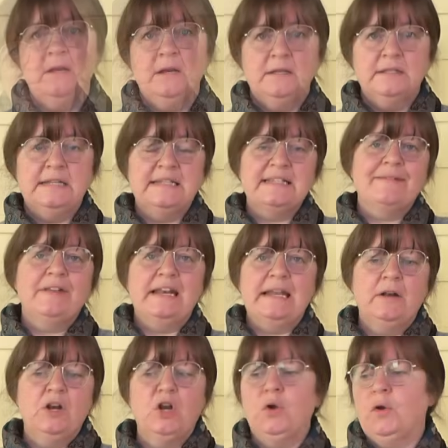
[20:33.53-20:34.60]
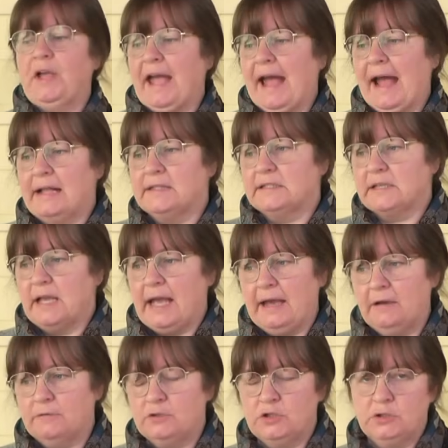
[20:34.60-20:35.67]
So let's have a little look at
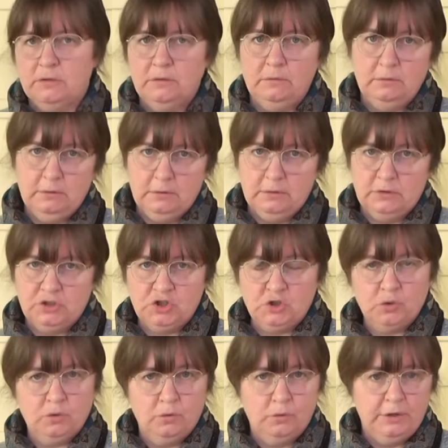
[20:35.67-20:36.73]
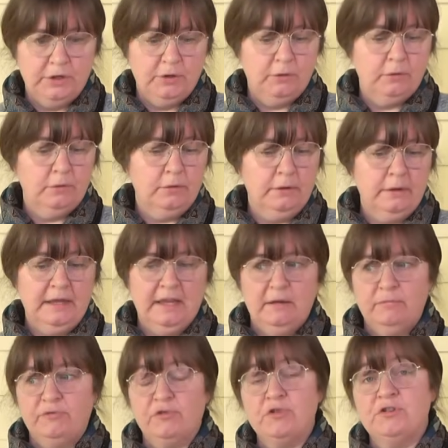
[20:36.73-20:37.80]
how to store your
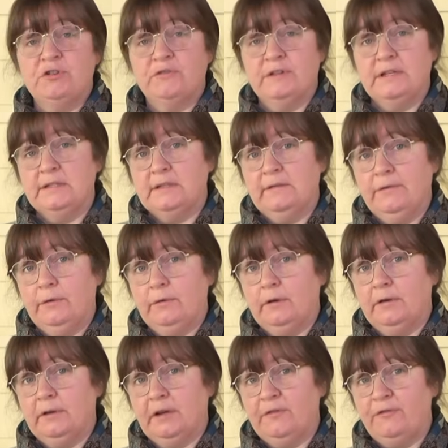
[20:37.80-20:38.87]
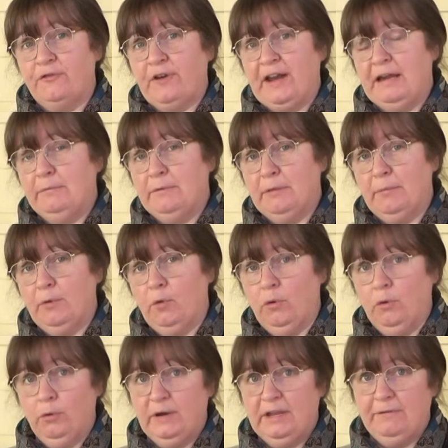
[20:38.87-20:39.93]
embroideries if you're not going to frame them,
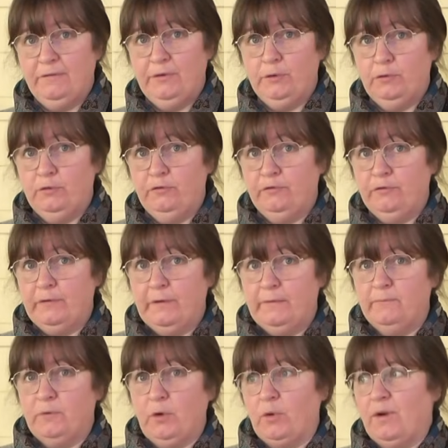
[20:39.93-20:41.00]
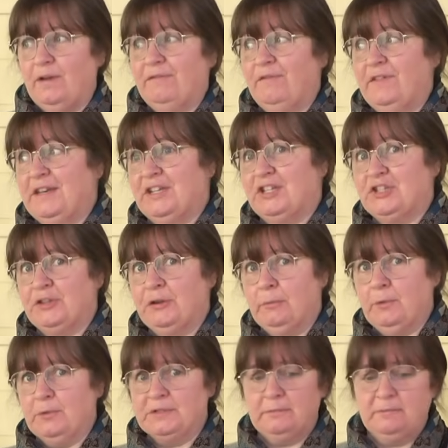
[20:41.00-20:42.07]
or if you've not quite finished them
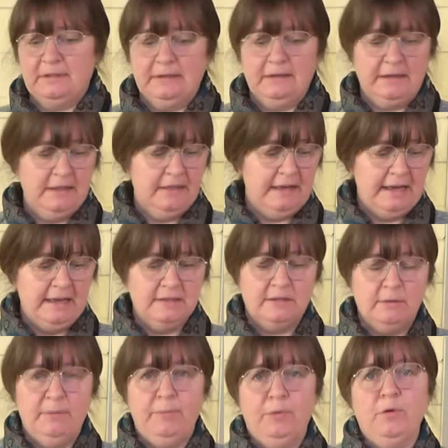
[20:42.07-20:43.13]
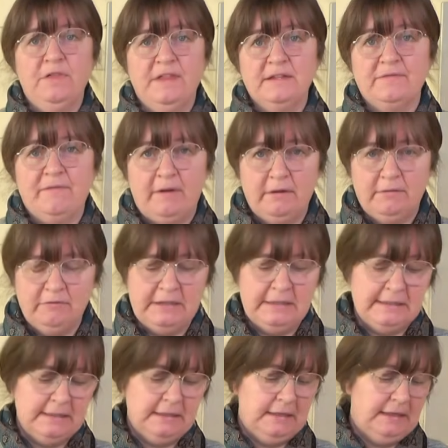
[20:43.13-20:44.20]
or something like that. So I bought this very
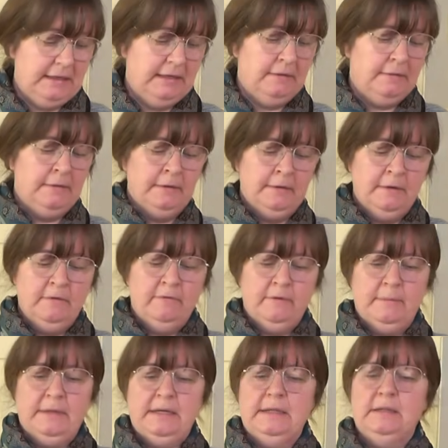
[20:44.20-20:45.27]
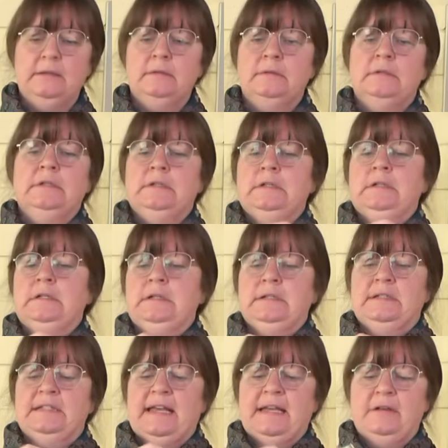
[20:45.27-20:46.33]
recently, a little
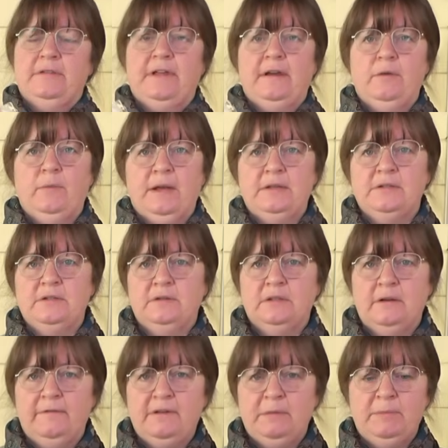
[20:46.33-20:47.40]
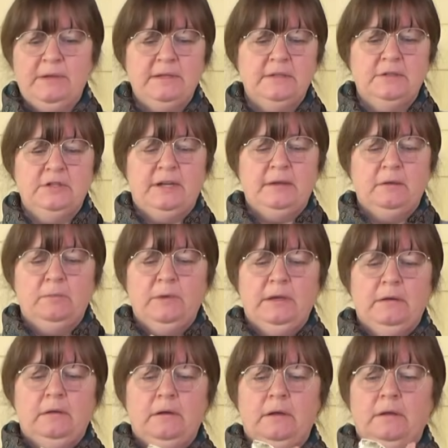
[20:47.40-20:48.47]
sale that I went to. It's a lovely piece of
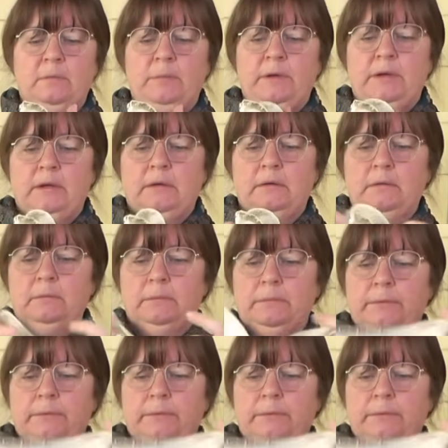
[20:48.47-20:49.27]
Jacobean. I'll open it up.